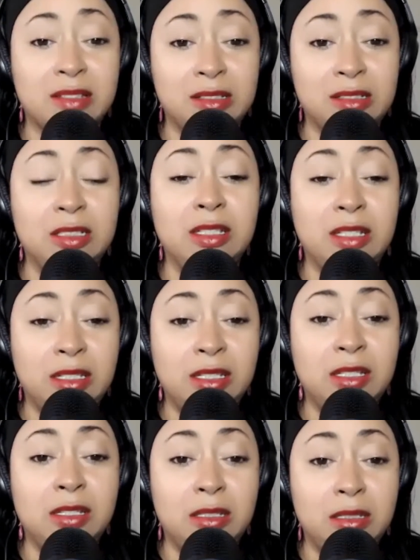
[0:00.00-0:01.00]
can't take care of
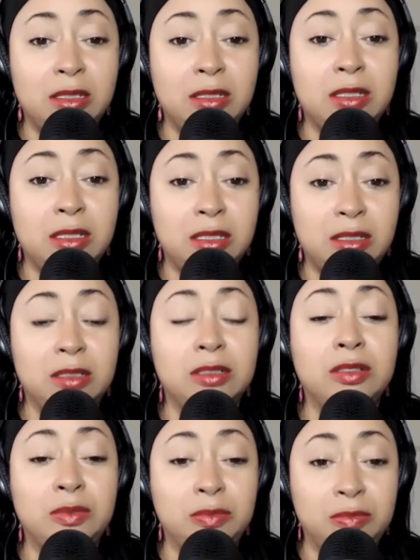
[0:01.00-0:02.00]
your kids and you see
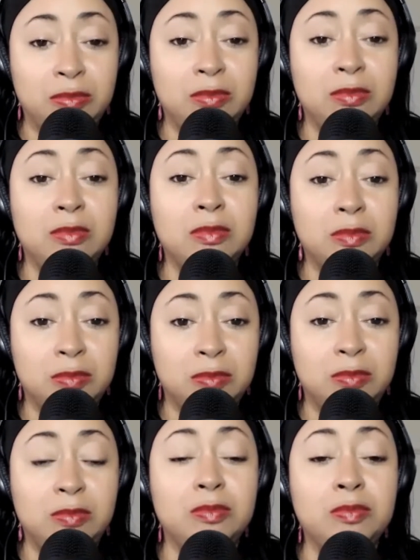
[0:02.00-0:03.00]
them struggling.
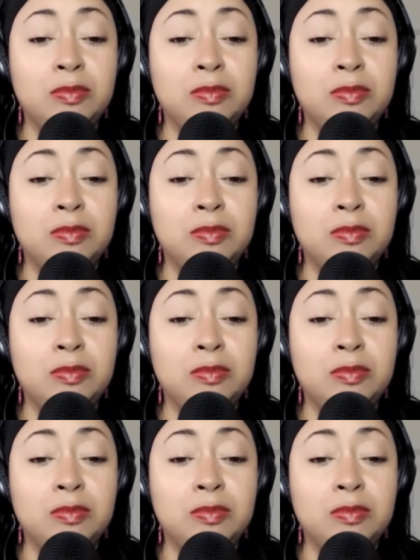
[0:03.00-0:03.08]
That's